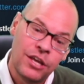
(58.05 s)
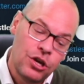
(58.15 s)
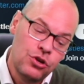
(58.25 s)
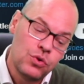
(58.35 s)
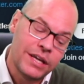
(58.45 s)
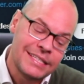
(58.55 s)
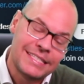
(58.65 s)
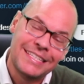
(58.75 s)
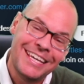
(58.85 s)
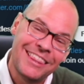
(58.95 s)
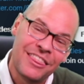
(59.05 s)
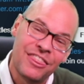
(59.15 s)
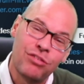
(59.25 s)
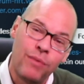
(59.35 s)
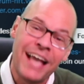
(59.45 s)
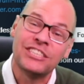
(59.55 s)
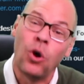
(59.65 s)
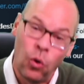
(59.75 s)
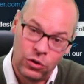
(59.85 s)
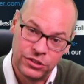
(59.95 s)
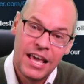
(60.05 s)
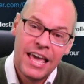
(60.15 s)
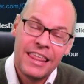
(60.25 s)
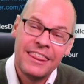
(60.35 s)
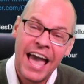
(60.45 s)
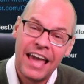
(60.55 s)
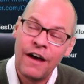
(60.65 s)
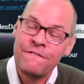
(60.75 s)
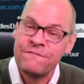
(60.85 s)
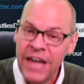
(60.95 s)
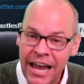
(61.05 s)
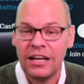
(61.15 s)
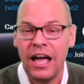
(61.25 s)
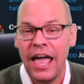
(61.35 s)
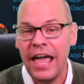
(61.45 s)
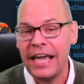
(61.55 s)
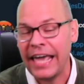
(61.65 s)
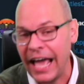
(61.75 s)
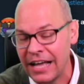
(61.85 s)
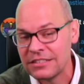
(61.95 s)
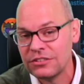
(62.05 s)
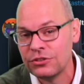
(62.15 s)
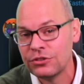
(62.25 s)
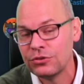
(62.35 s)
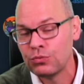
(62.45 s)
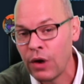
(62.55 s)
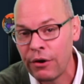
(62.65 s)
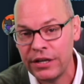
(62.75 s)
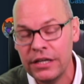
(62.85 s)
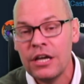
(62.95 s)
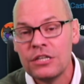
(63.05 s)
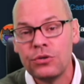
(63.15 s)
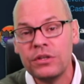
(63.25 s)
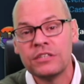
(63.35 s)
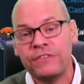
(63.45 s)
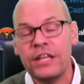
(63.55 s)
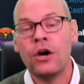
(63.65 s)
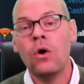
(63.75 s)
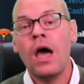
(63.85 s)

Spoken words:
you can see the thresholds that affect a castle's rarity. So in this video,